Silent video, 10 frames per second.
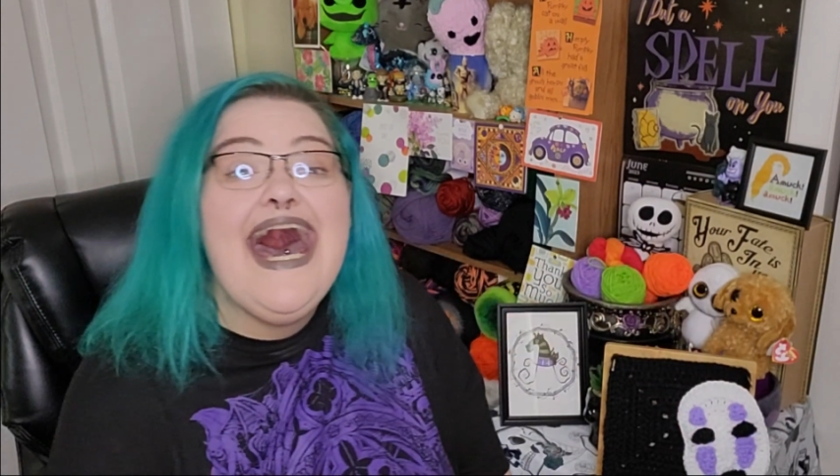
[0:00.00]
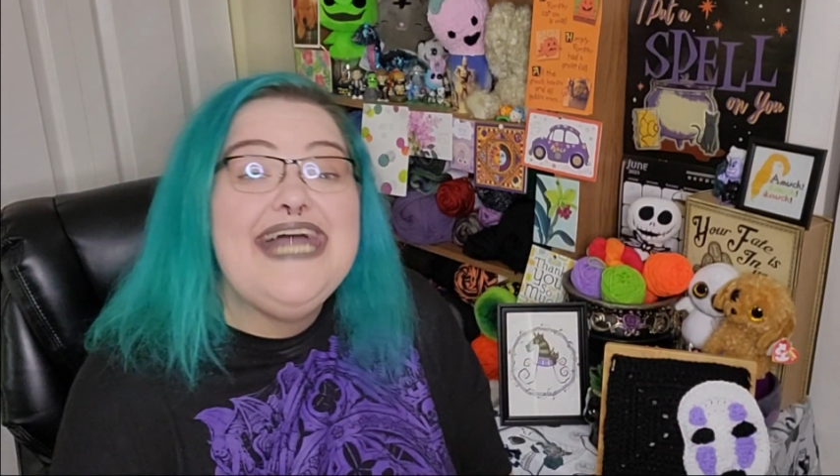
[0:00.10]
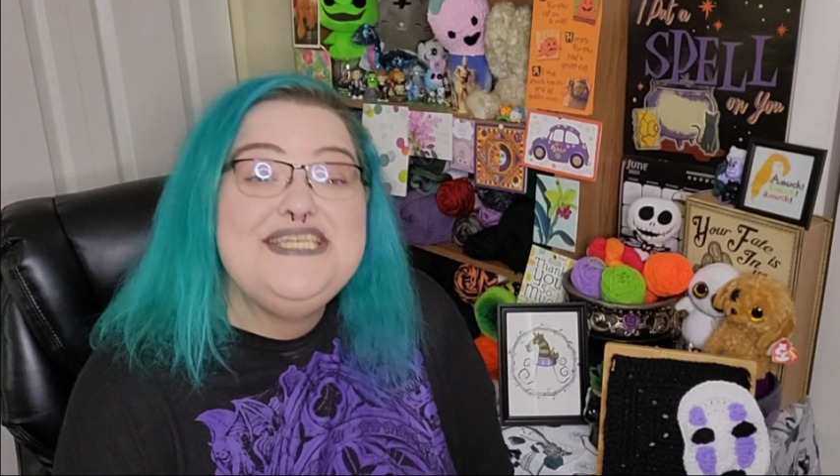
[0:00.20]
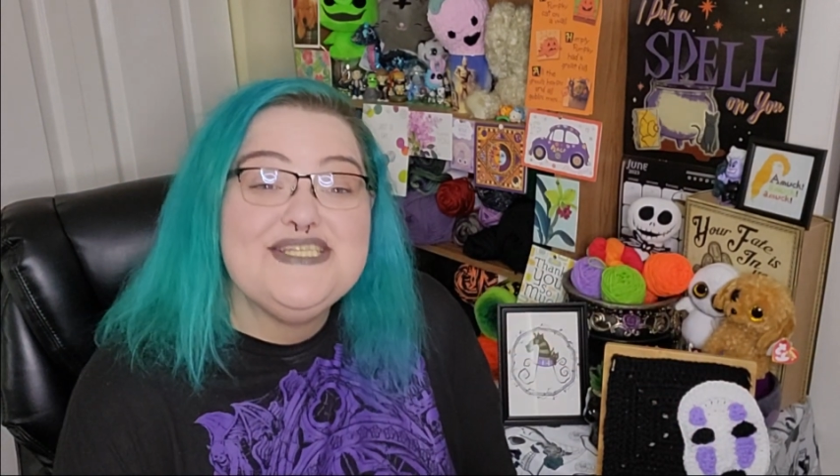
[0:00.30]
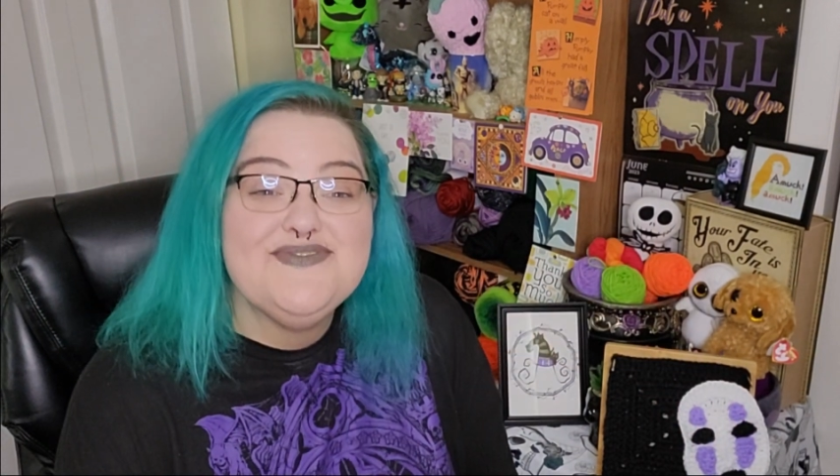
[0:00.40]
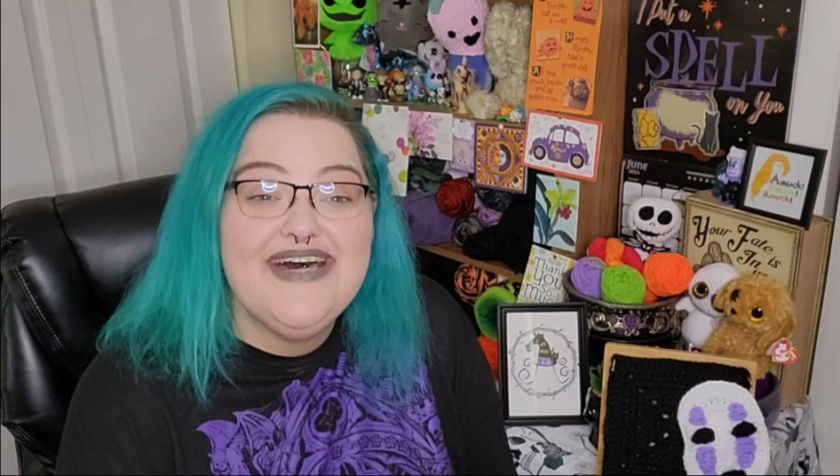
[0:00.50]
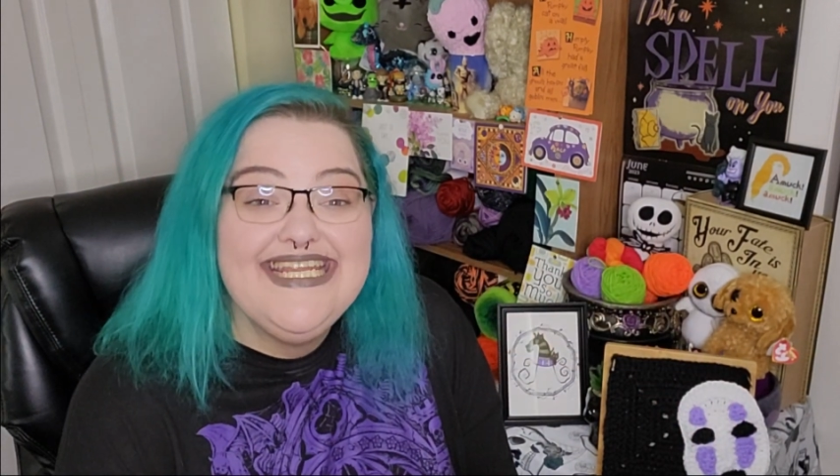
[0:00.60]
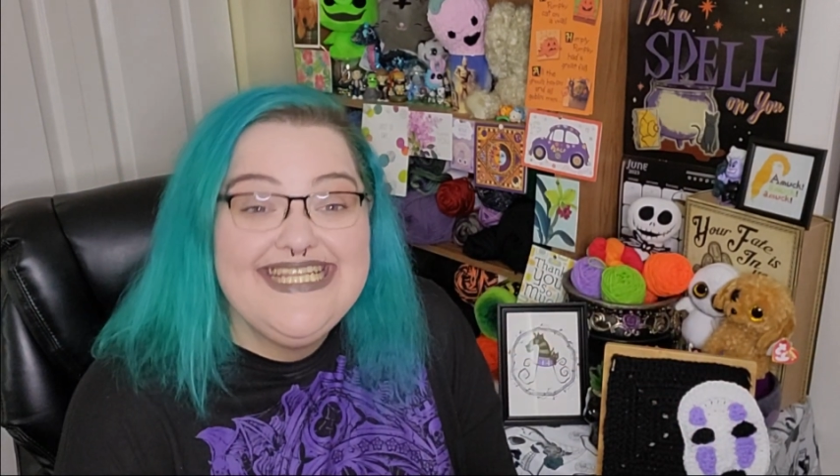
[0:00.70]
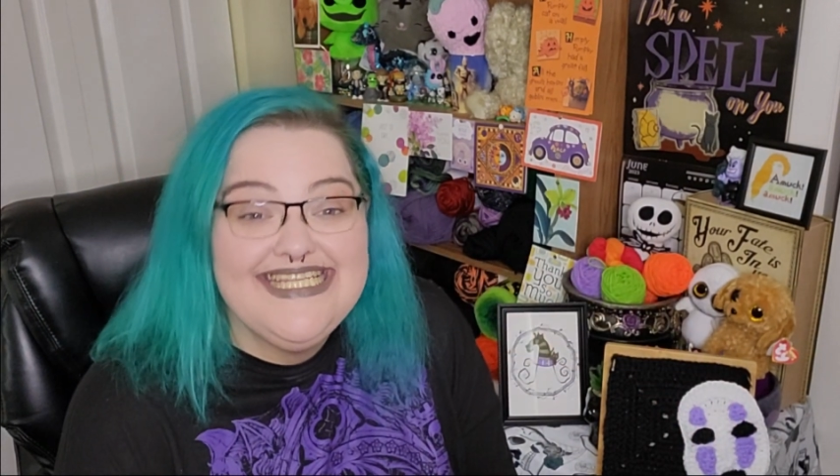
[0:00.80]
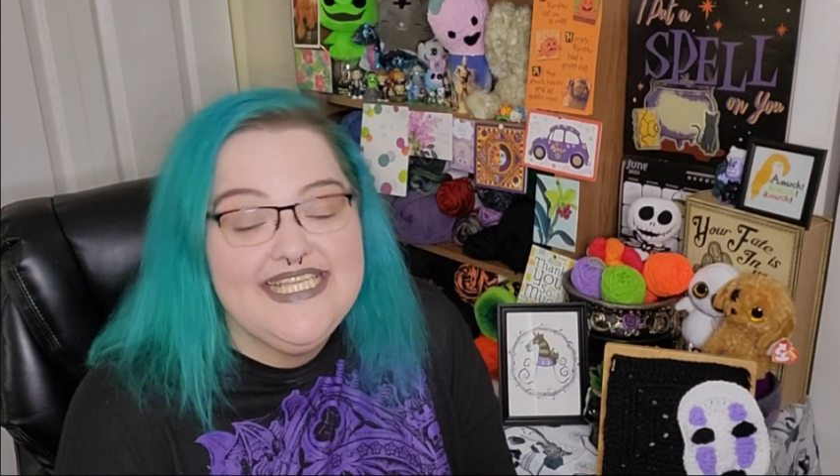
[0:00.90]
I just
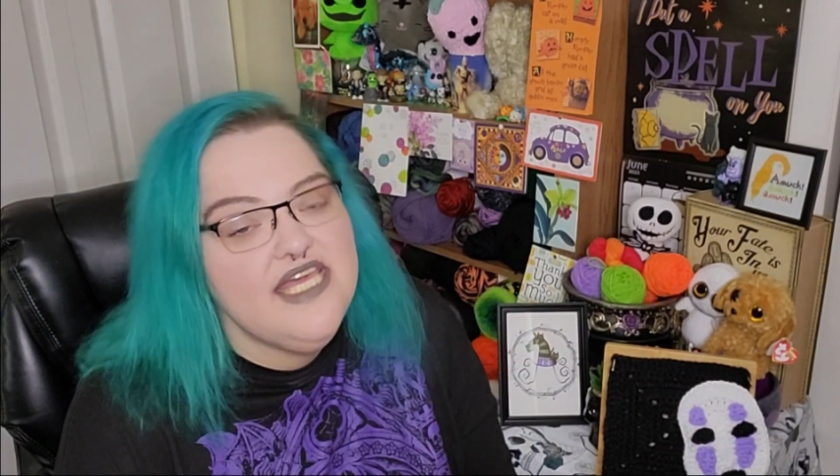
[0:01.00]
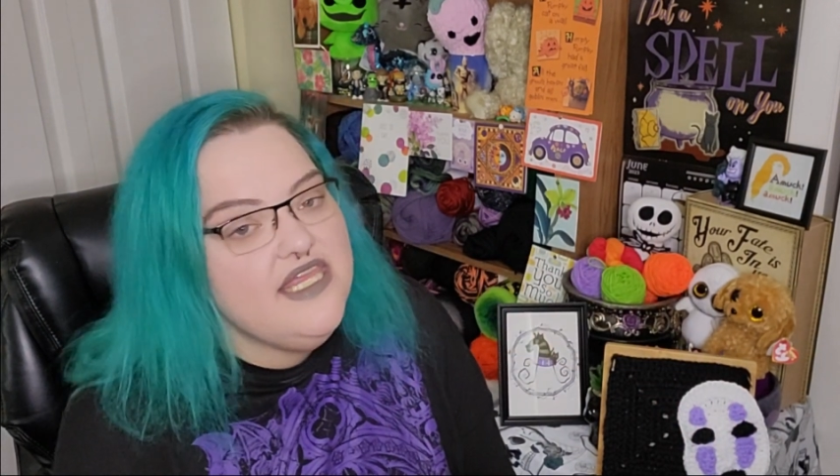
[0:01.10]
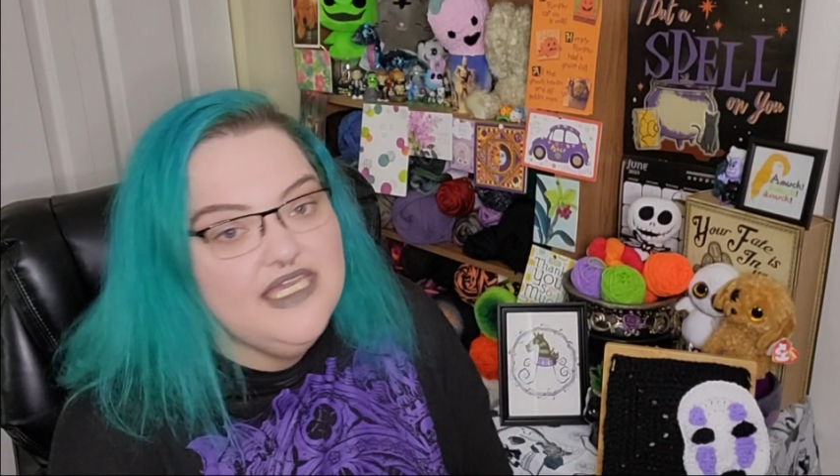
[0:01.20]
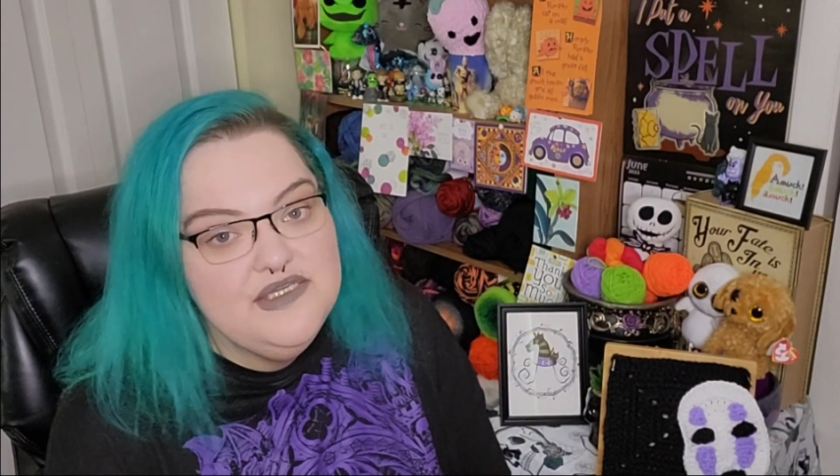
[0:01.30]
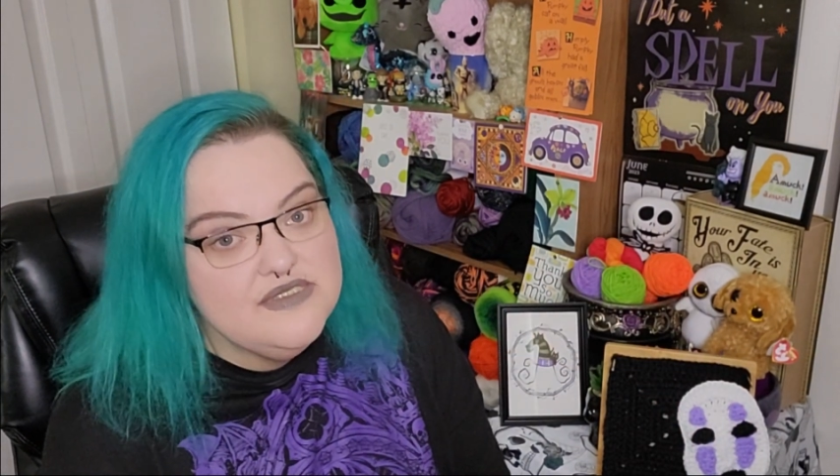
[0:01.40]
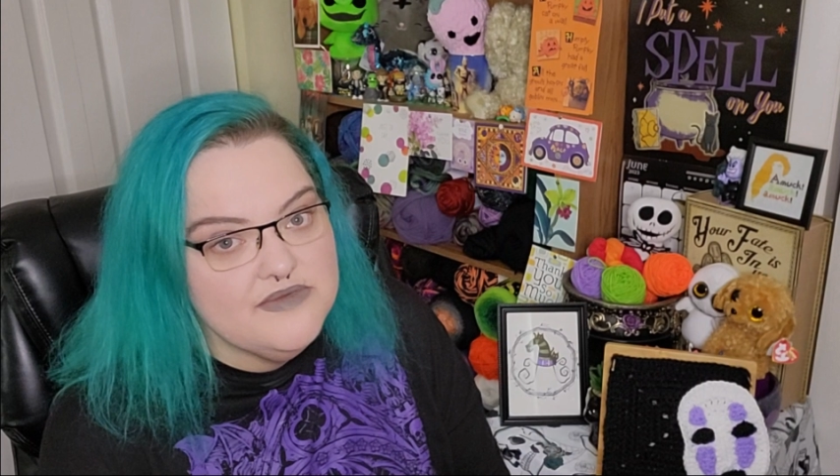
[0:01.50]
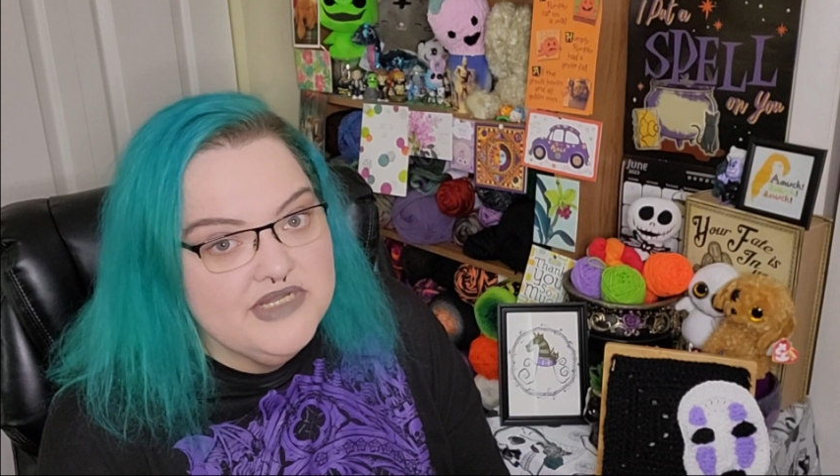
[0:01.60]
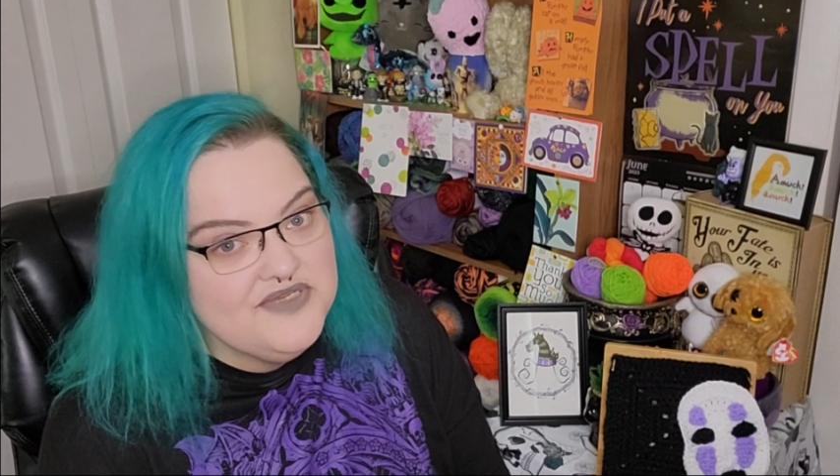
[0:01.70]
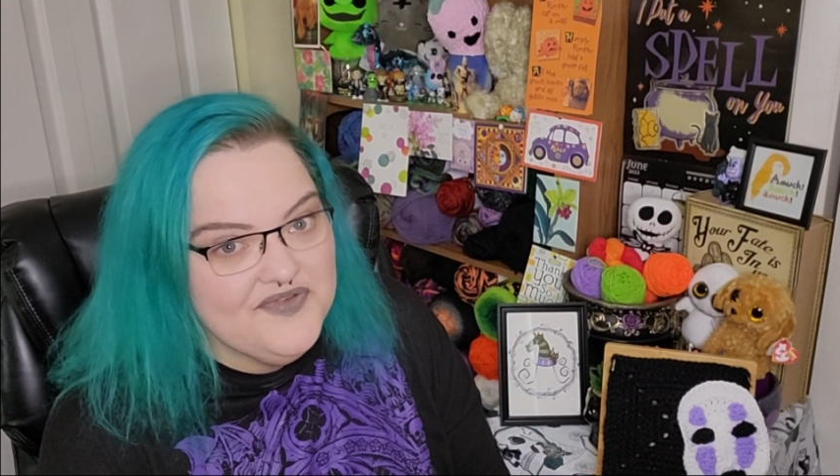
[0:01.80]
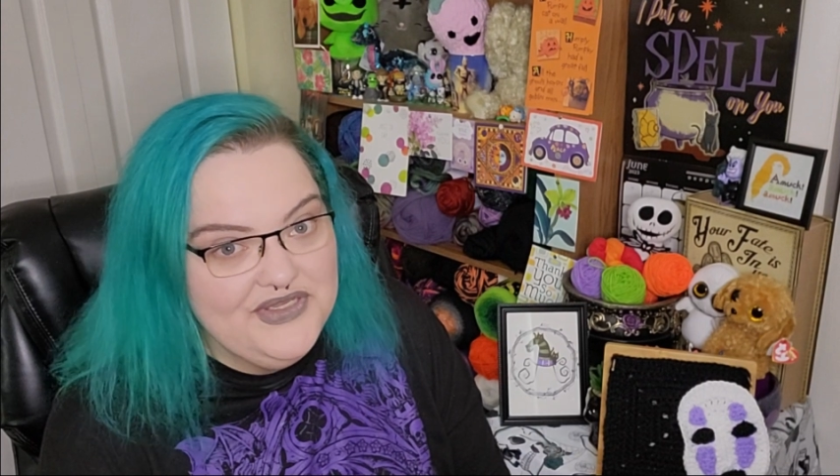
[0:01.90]
wanted to say thank you so
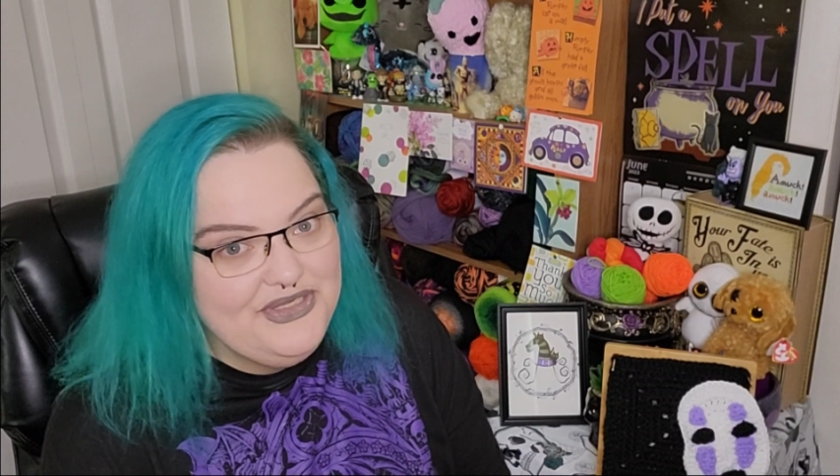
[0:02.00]
much for